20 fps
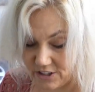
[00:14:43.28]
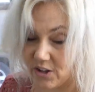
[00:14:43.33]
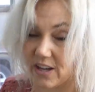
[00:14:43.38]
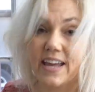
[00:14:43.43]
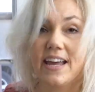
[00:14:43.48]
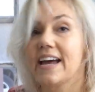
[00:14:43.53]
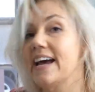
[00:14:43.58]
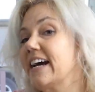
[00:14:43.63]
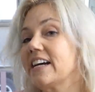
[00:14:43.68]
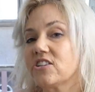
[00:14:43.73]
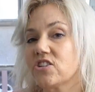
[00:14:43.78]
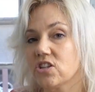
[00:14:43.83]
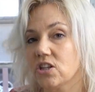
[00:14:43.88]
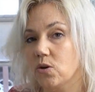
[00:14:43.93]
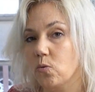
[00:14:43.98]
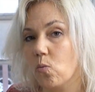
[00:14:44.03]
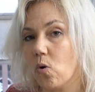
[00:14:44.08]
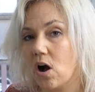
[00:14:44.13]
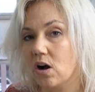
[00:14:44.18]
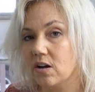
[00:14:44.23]
you can't
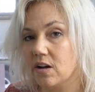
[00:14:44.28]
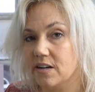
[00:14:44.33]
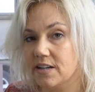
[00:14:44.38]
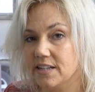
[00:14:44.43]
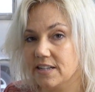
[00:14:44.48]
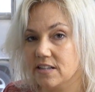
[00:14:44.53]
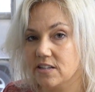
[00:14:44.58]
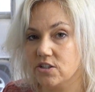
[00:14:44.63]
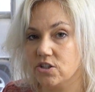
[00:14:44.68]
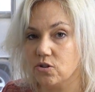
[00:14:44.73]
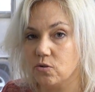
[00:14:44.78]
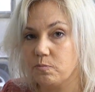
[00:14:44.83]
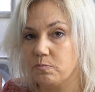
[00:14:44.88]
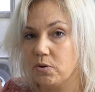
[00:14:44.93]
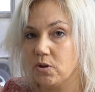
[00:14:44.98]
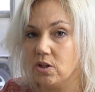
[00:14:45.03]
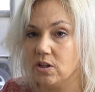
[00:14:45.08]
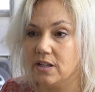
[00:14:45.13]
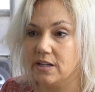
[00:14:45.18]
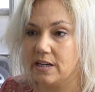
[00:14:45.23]
actually walk on it because you'll
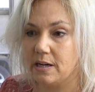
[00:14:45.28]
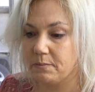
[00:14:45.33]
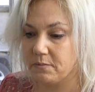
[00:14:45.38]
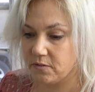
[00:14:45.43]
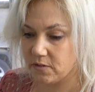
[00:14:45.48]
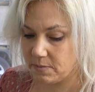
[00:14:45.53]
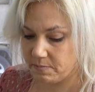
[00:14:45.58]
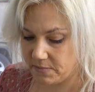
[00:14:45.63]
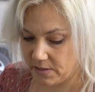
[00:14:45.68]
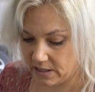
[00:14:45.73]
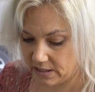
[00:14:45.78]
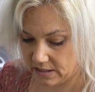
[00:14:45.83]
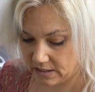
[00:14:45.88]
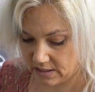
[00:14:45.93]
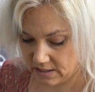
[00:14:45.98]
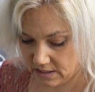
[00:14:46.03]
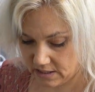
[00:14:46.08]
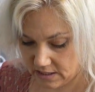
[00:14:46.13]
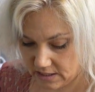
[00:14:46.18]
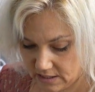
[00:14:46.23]
pull it up from the
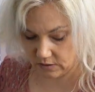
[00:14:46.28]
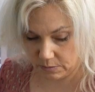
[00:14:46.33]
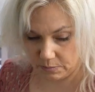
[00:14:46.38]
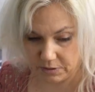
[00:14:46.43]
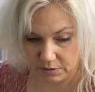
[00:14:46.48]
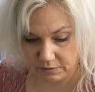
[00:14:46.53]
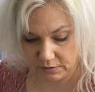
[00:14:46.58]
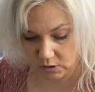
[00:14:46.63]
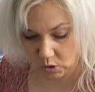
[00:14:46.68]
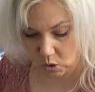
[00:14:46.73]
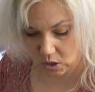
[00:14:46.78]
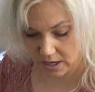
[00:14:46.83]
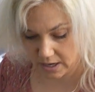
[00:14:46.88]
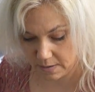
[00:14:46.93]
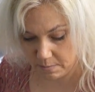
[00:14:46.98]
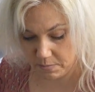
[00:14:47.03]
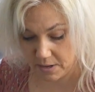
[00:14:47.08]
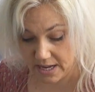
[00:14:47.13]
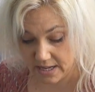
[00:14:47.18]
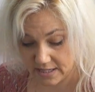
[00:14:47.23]
floor.
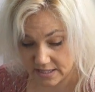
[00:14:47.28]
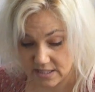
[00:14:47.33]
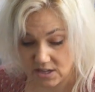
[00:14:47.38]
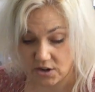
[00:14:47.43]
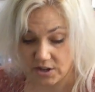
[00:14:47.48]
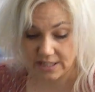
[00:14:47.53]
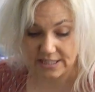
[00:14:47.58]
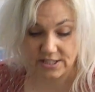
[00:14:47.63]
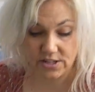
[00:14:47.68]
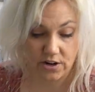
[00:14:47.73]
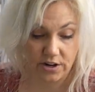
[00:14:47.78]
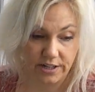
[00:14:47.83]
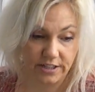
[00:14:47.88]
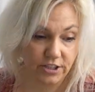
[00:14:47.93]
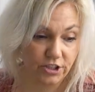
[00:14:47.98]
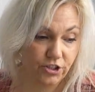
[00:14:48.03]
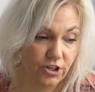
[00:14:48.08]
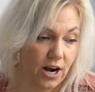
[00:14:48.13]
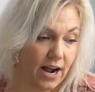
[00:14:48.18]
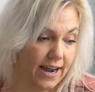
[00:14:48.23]
But it's already starting
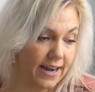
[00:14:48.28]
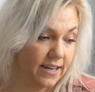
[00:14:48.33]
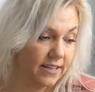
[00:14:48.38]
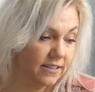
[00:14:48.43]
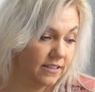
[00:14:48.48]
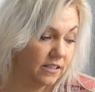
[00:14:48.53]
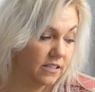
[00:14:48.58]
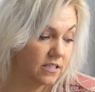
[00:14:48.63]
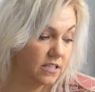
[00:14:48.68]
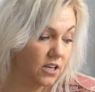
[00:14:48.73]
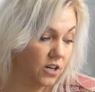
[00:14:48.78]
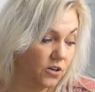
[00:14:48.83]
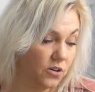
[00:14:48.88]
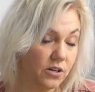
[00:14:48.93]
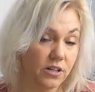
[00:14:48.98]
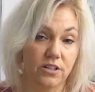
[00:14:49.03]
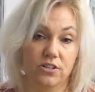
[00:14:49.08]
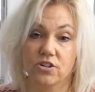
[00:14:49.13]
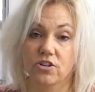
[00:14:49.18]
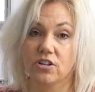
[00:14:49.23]
to dry, so
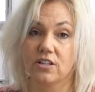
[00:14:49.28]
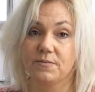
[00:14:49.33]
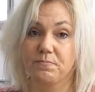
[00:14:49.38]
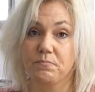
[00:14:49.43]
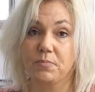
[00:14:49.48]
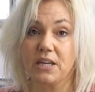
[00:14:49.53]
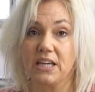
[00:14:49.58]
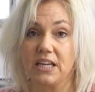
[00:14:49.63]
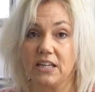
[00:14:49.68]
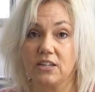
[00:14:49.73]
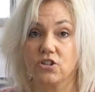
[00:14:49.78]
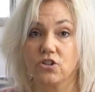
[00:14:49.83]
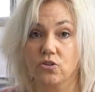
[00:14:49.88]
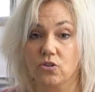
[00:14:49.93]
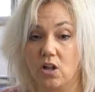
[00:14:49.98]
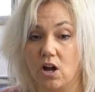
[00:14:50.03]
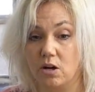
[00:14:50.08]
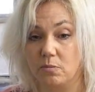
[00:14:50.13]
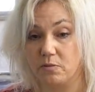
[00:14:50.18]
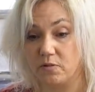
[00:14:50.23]
it shouldn't be too
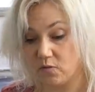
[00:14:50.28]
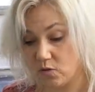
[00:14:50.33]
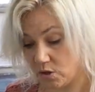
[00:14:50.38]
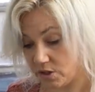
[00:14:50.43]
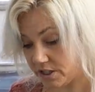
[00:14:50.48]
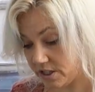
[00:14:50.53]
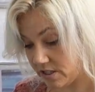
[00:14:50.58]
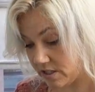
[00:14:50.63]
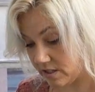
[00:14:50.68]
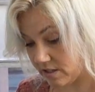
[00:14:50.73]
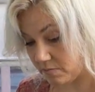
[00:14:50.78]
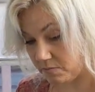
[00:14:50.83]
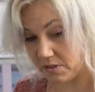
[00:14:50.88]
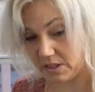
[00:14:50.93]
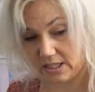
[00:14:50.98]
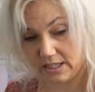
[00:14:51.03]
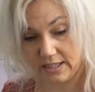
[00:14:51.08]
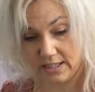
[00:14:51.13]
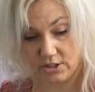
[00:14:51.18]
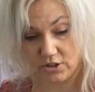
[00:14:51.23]
long before it's
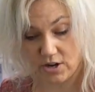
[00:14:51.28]
completely